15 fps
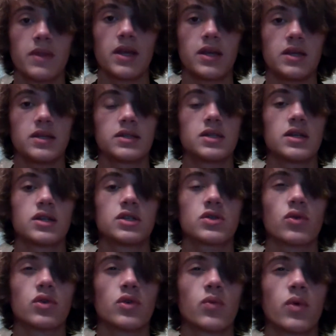is a
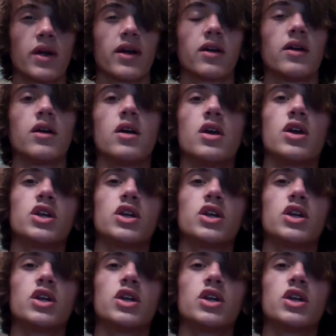disorder where